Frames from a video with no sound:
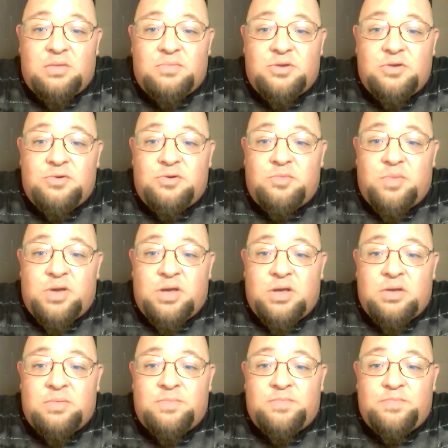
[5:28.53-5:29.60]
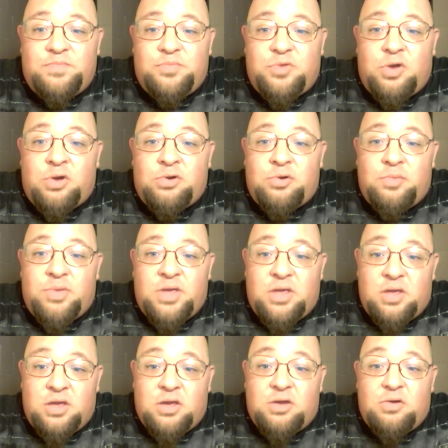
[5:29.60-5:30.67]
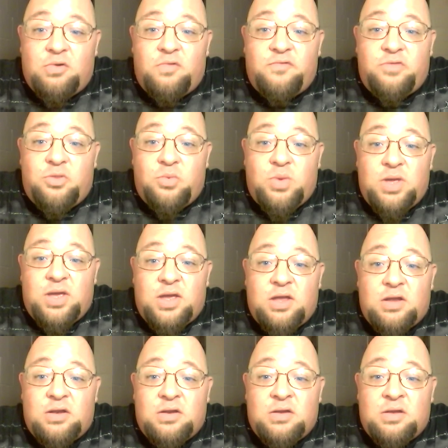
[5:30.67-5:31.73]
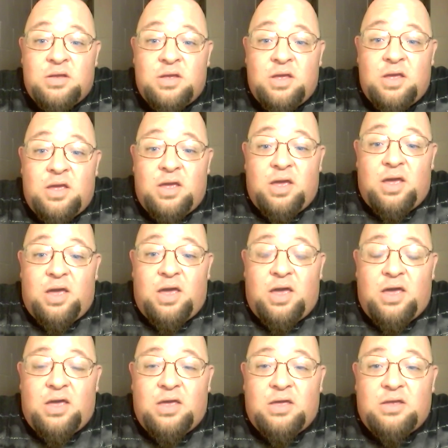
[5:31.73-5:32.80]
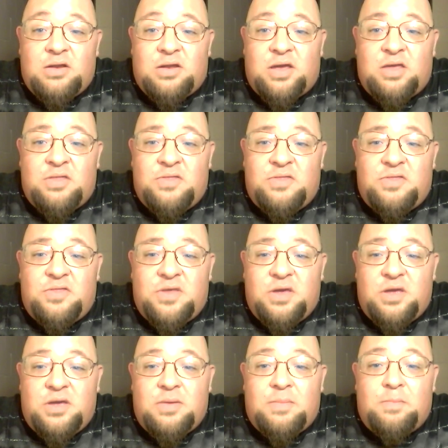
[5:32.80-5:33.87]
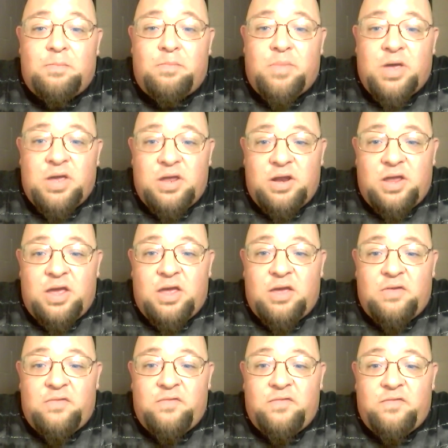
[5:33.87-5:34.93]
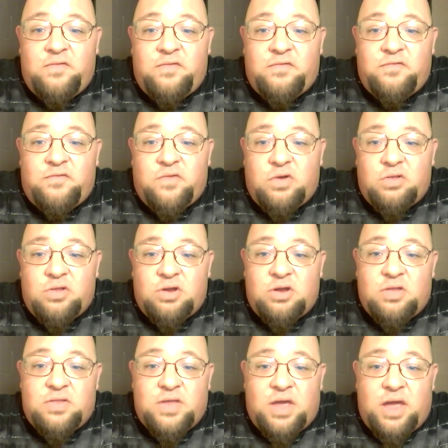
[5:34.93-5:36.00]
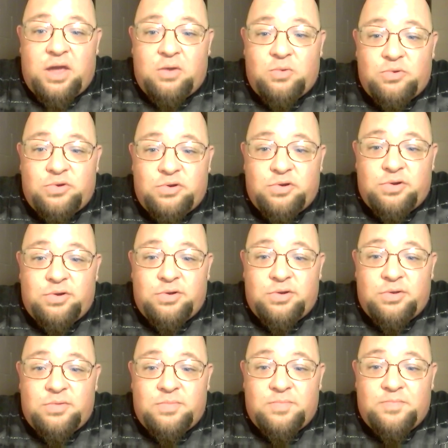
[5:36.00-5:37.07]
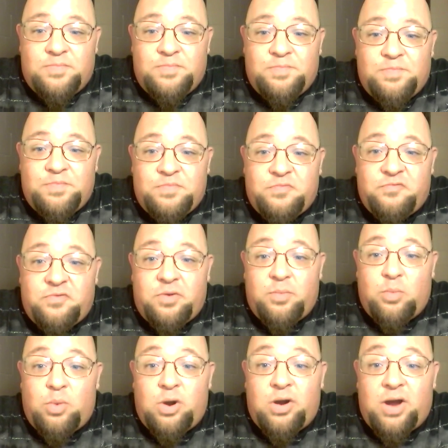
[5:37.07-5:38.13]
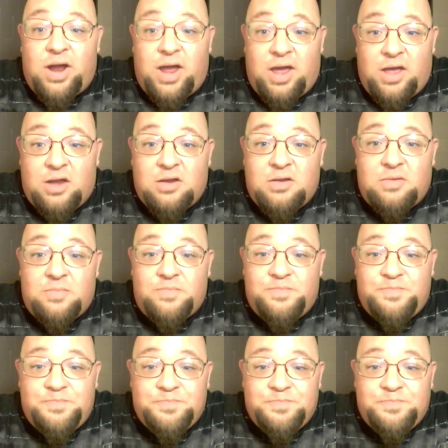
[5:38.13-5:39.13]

due to my daughter being here over the weekend. And I think it might have fallen on the counter from where I had it.